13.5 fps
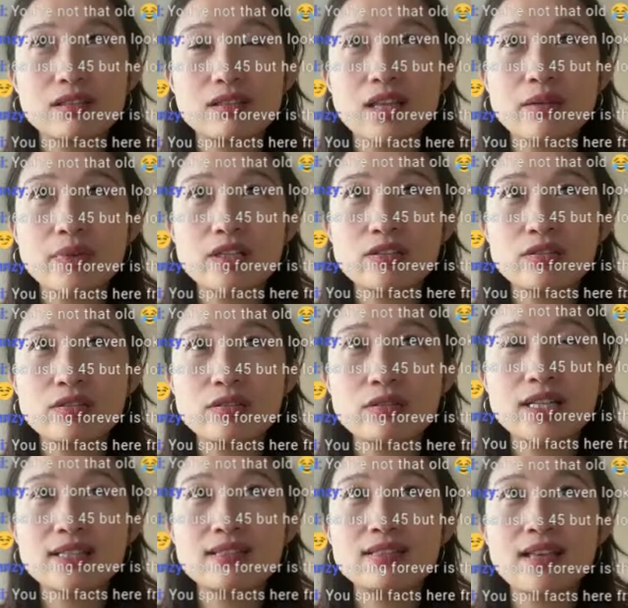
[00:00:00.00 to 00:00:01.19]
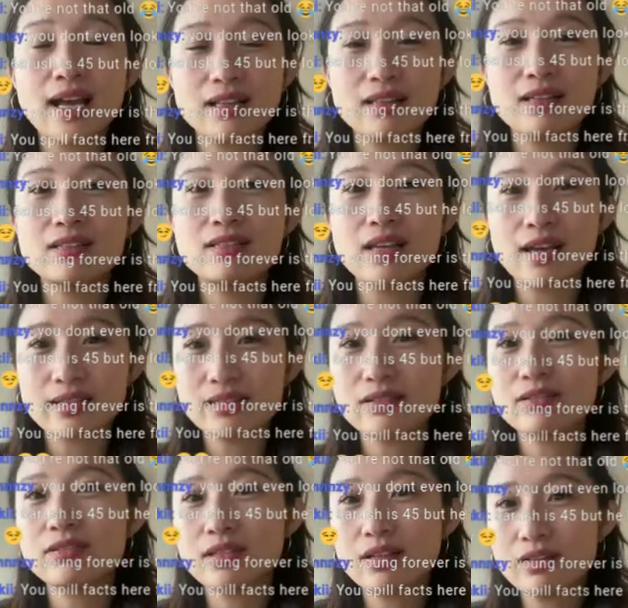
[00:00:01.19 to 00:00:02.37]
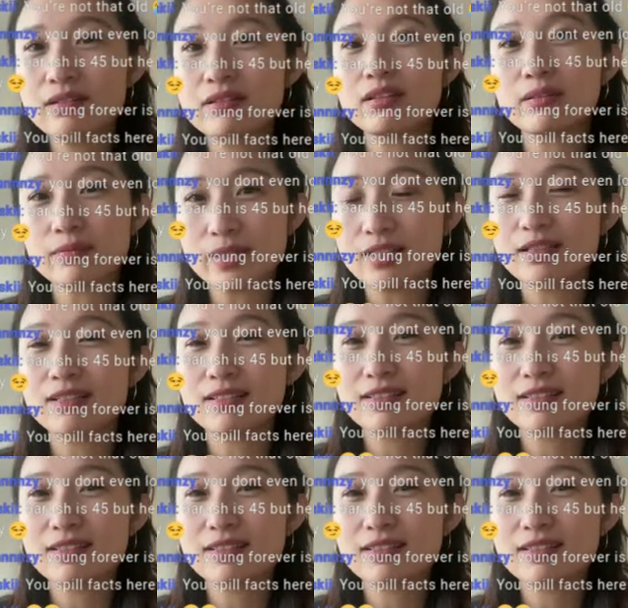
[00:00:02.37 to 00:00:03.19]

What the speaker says: That makes you exactly 10 years younger than me.